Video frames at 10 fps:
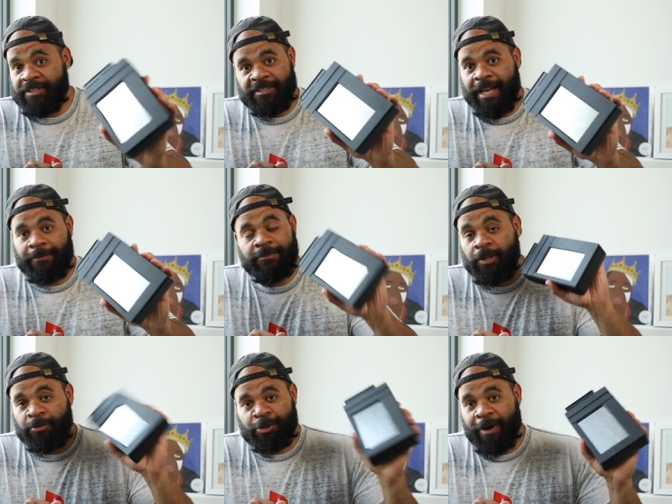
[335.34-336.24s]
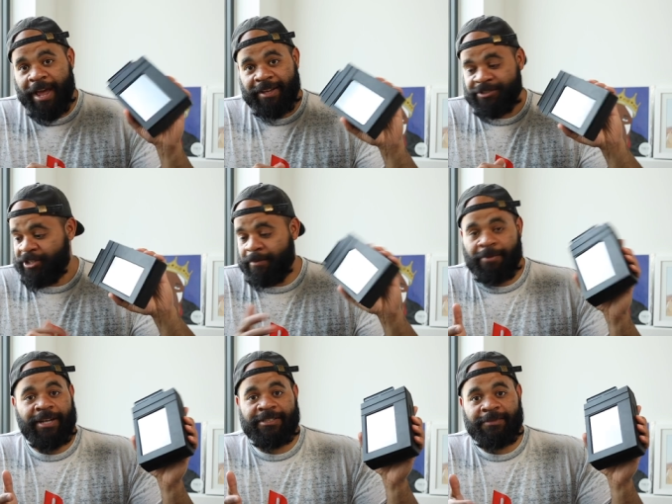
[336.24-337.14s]
does not. Don't try it because you're going to
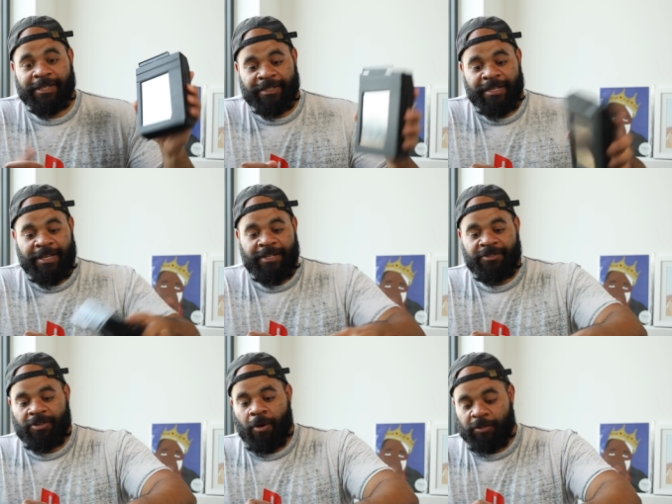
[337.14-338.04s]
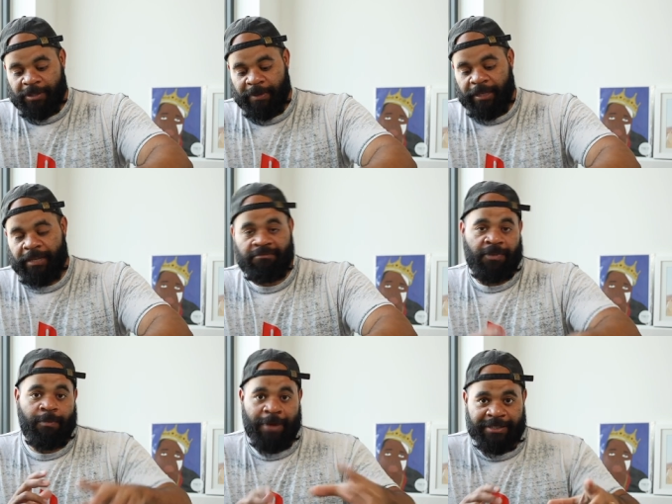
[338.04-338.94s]
break something. So ultimately,
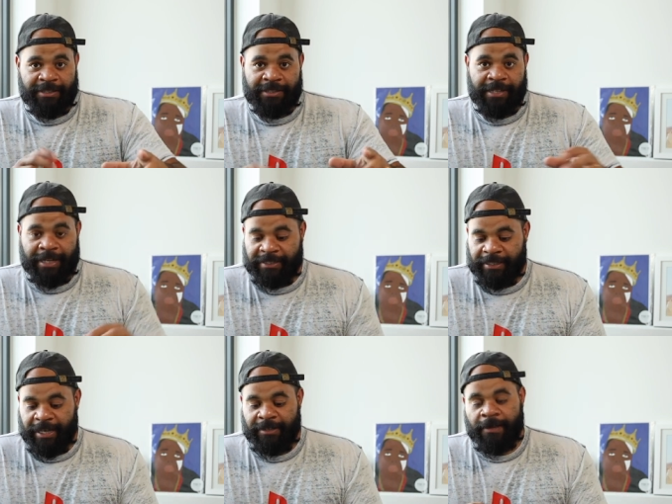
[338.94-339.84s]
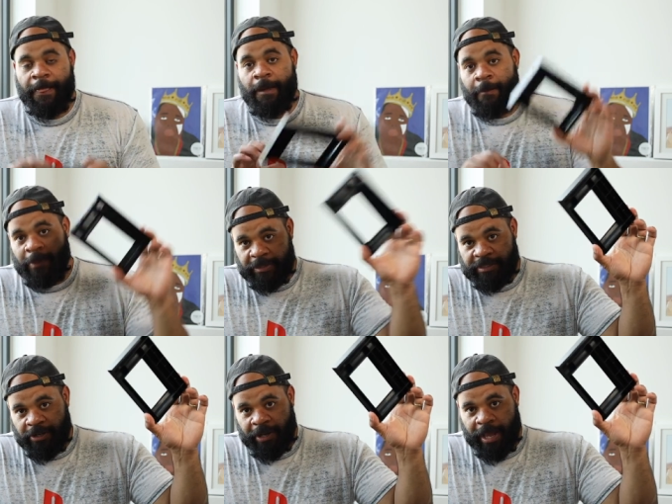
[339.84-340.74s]
the process is like I said, put
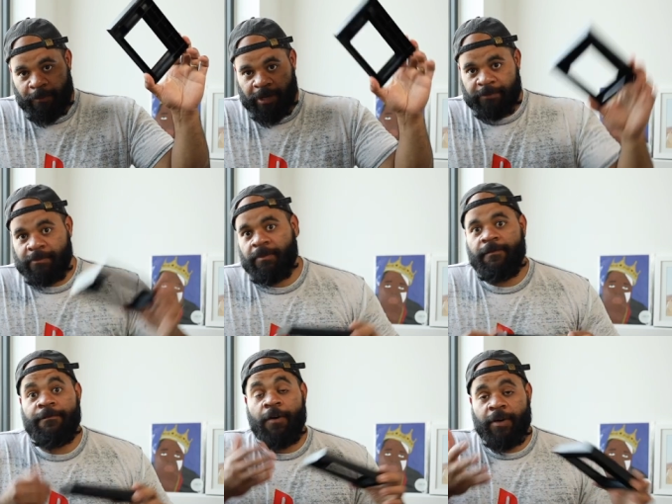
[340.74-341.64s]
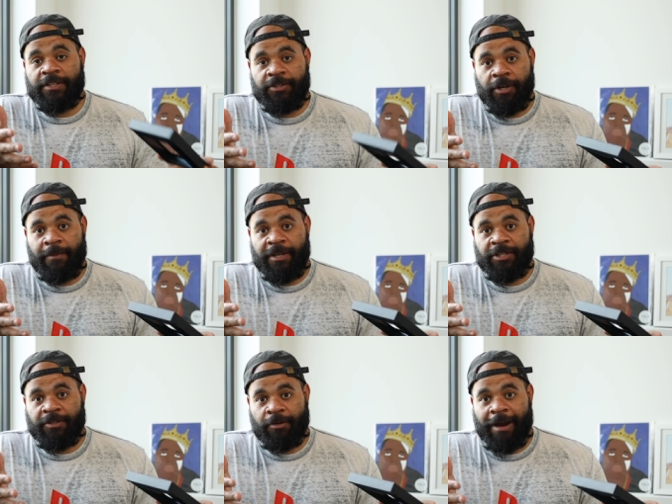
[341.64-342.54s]
this in your camera, focus your
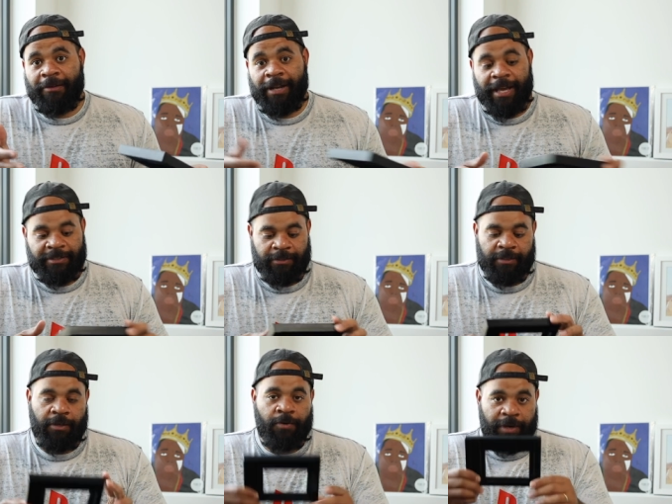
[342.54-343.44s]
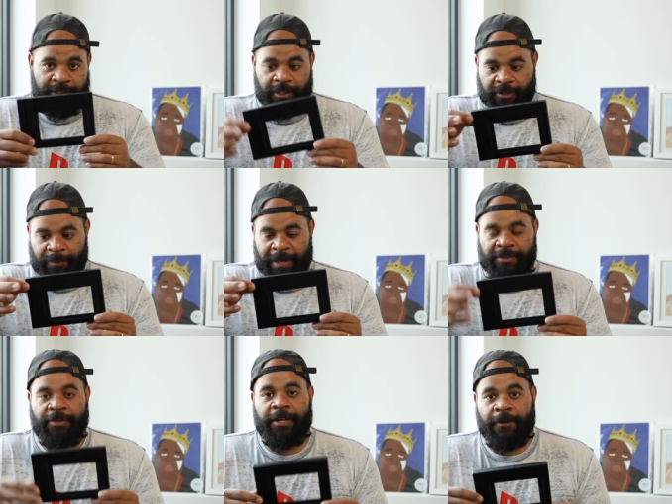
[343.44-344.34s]
image on the ground glass according to the
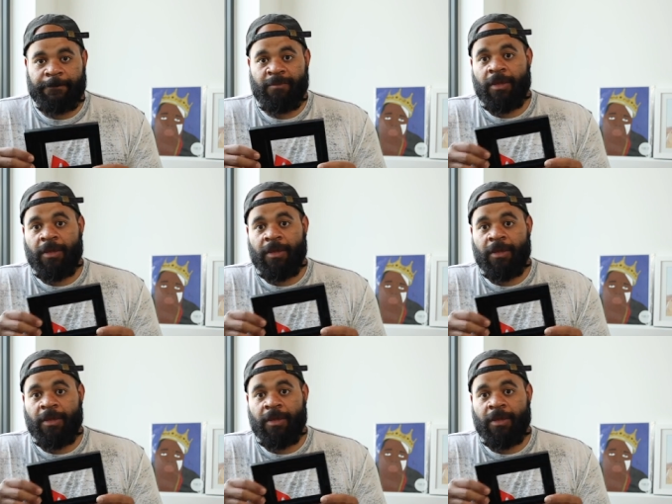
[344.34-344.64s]
spacer here,